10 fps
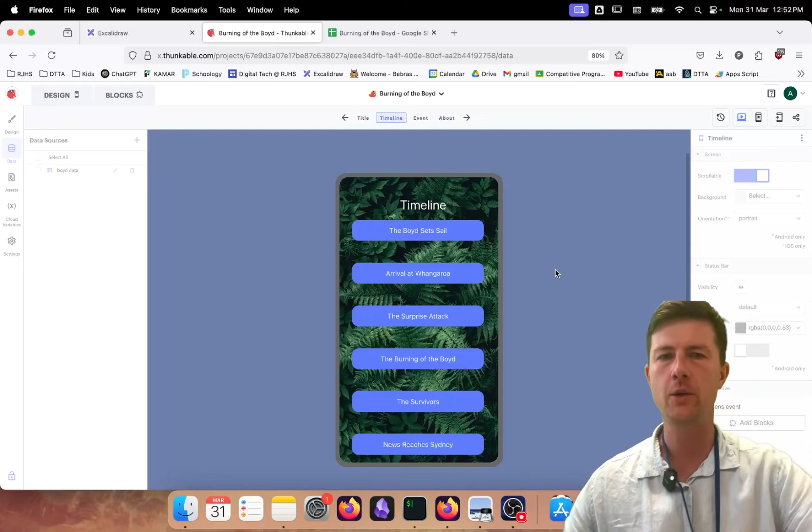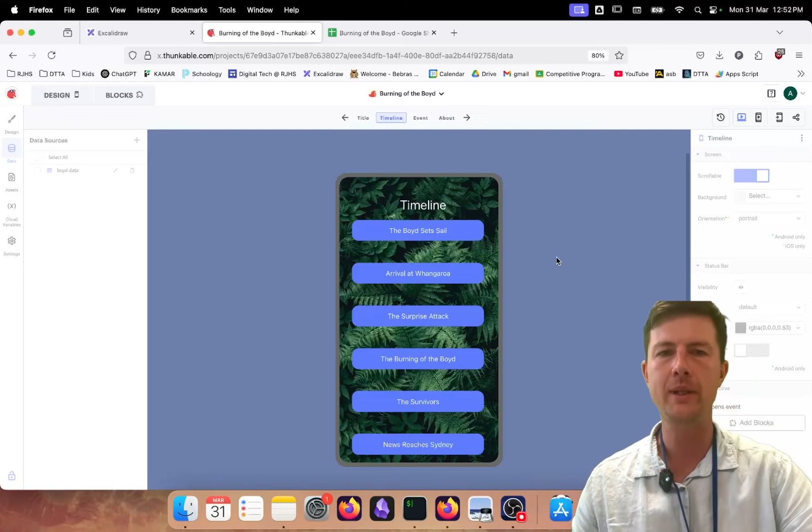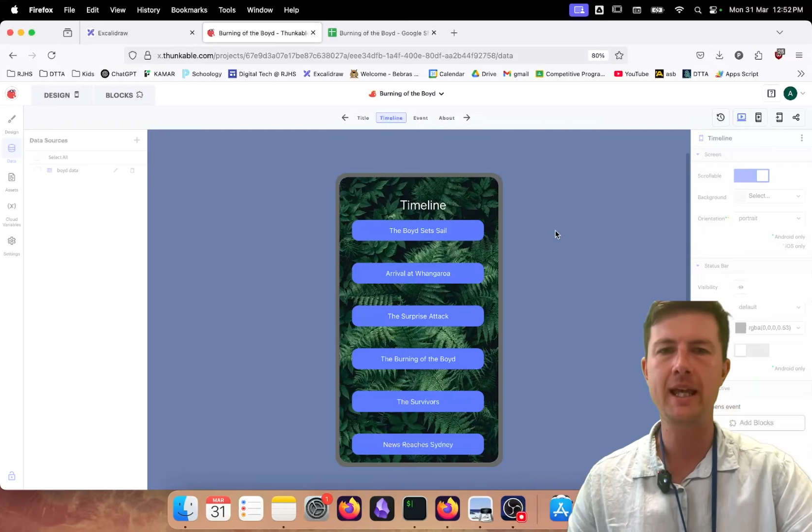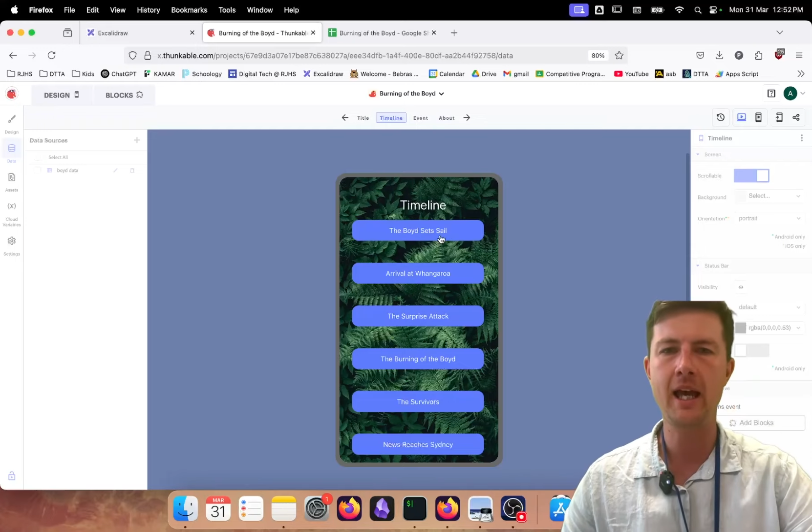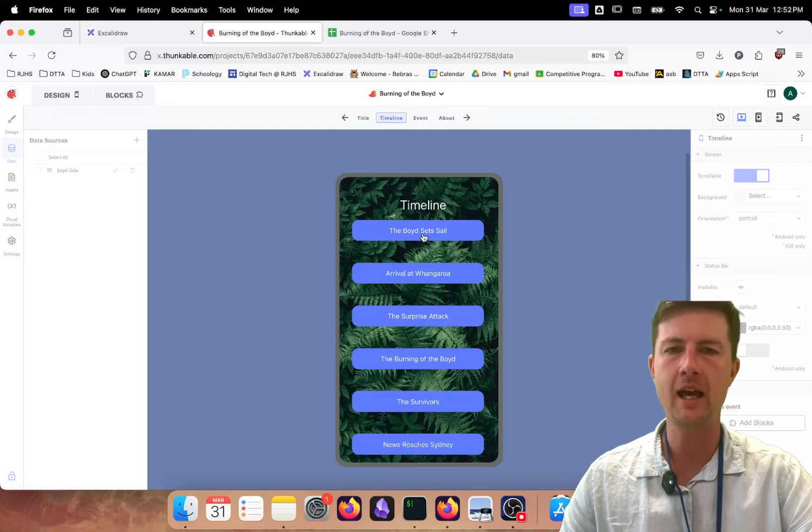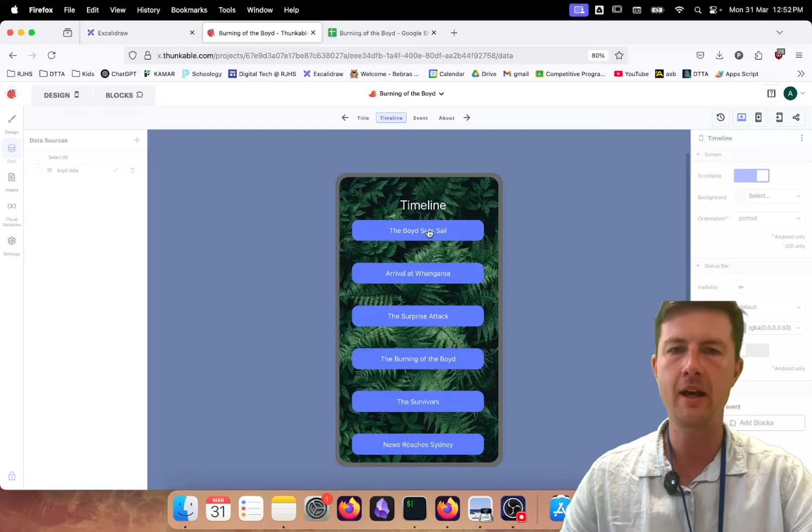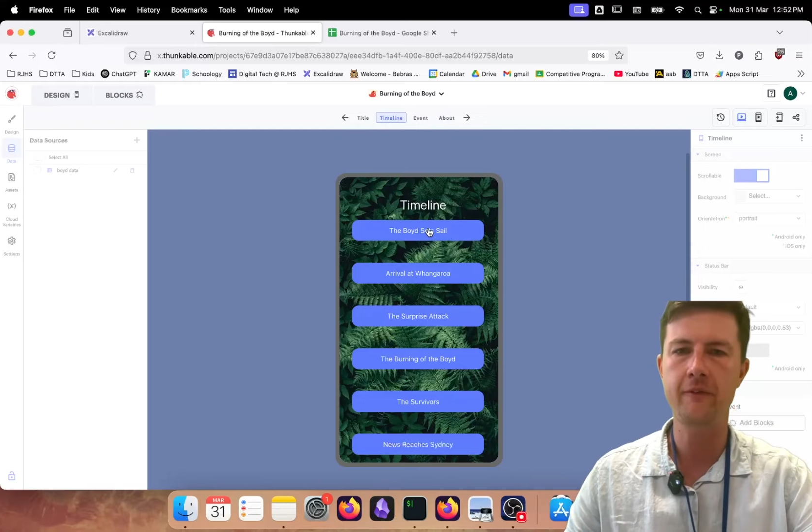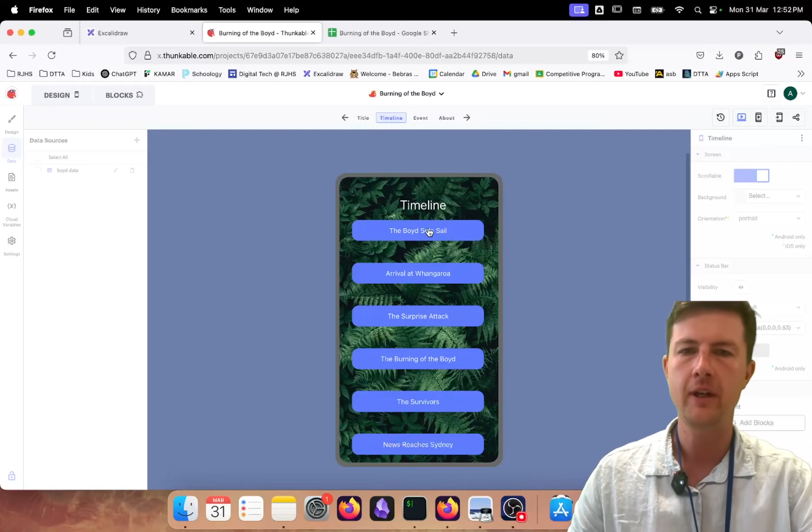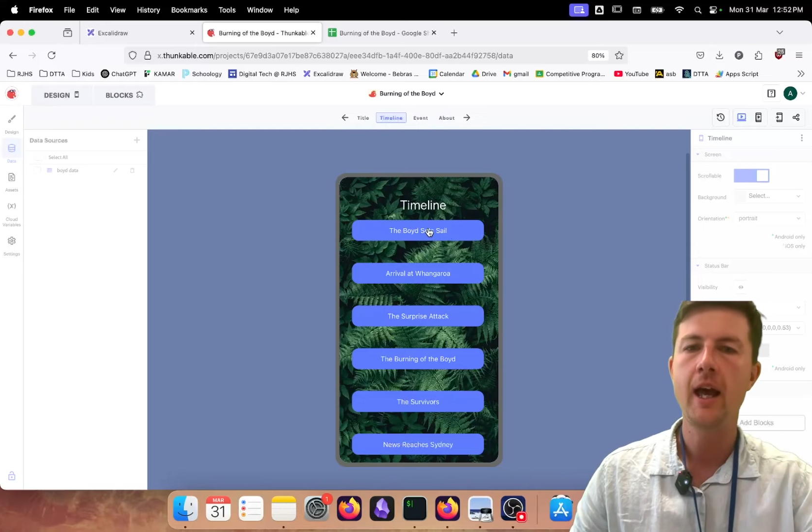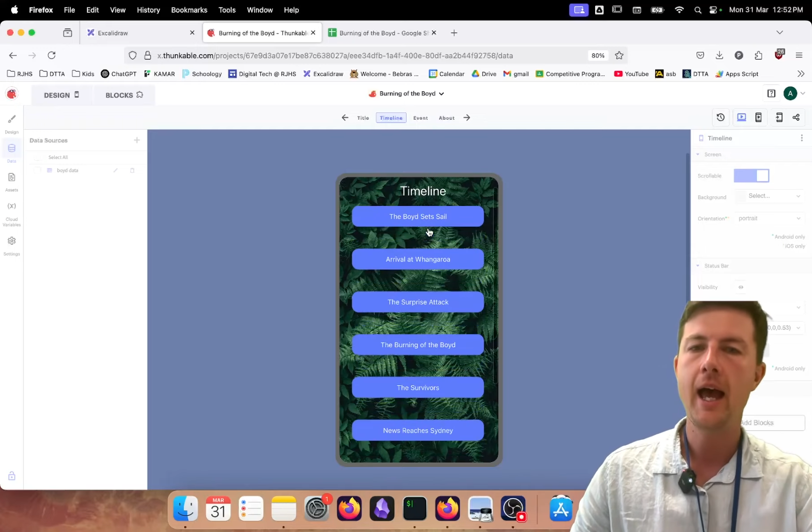We
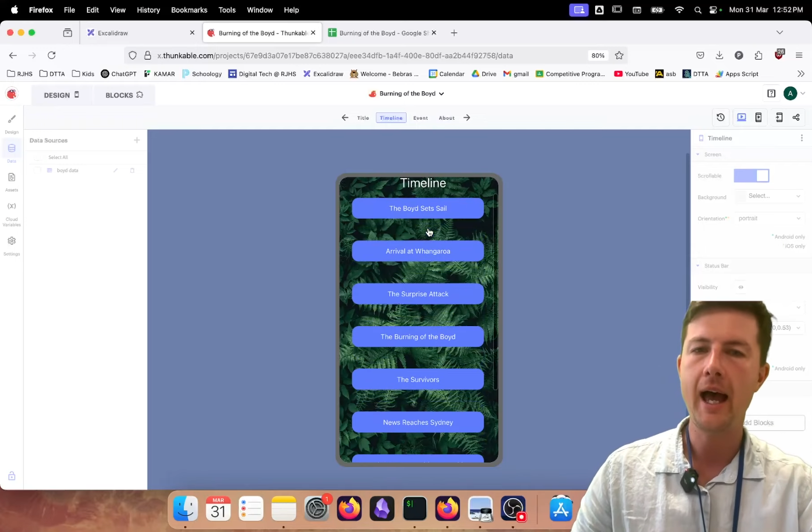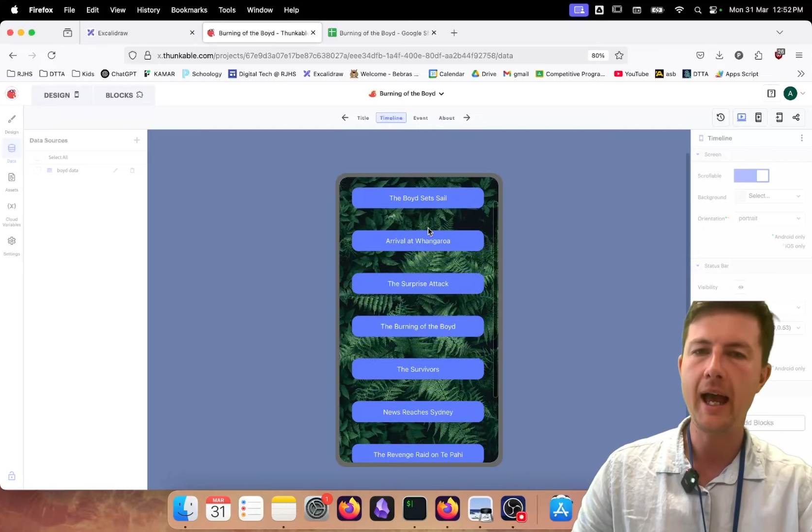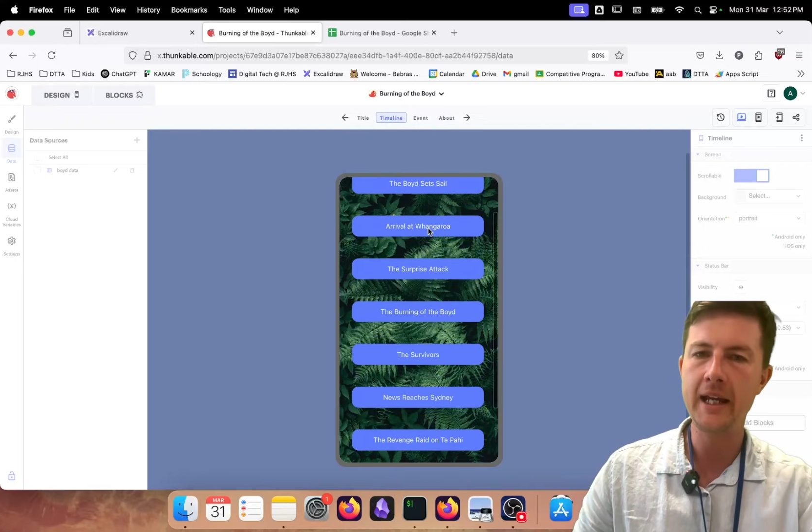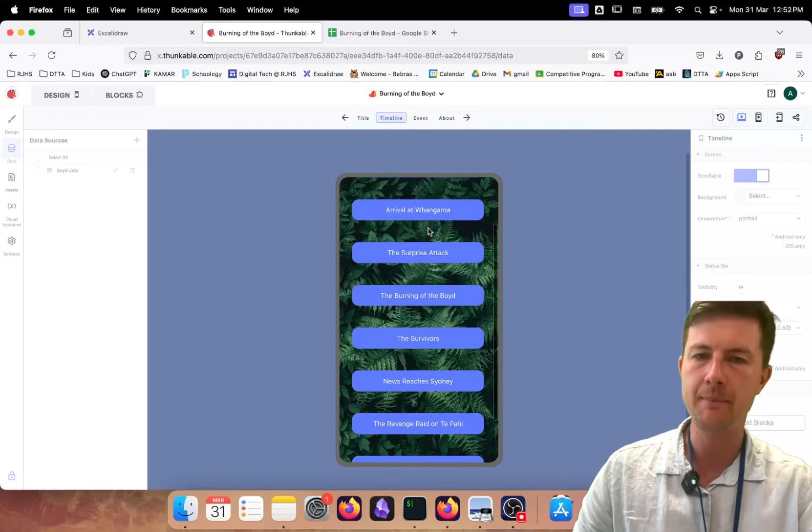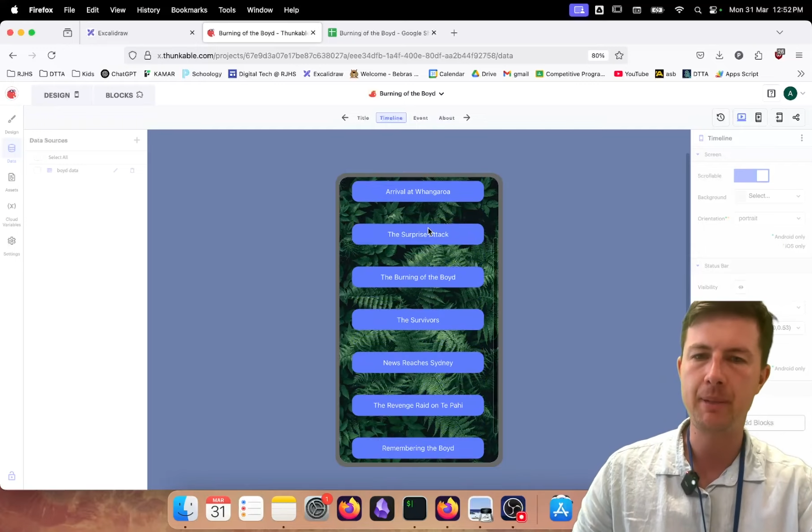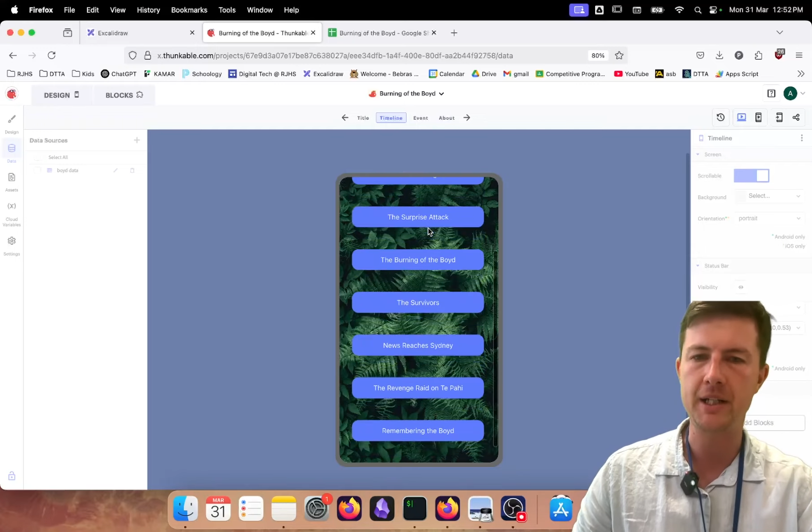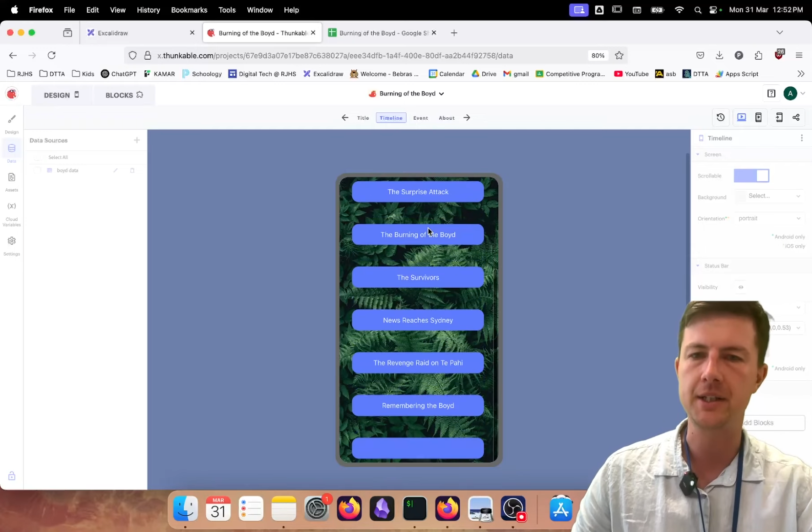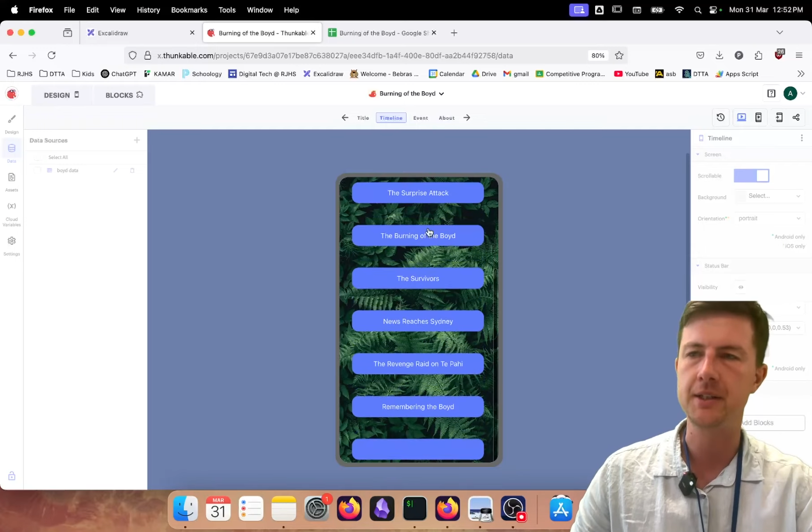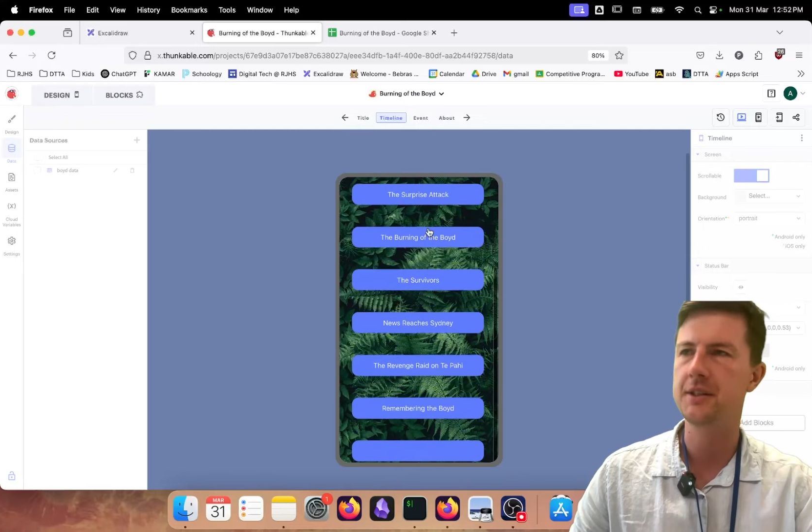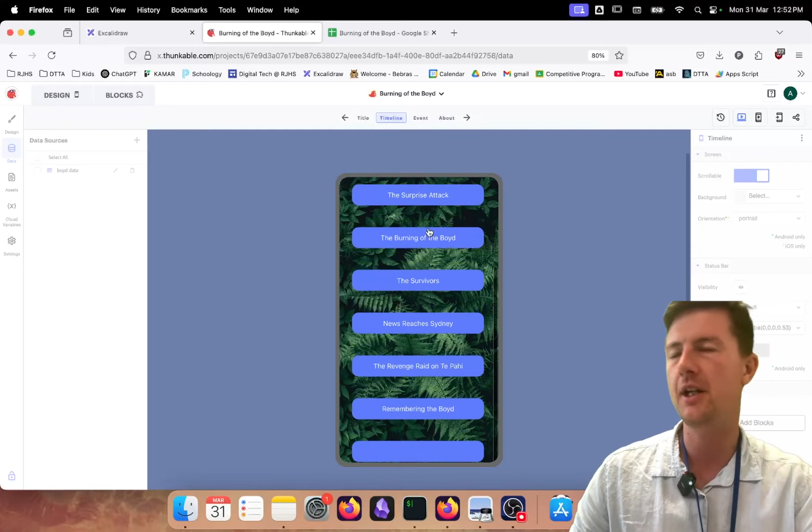have 8
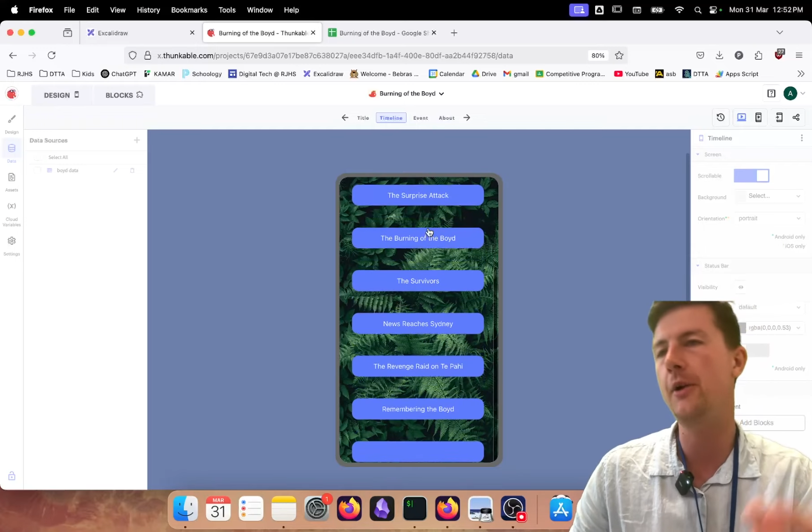buttons.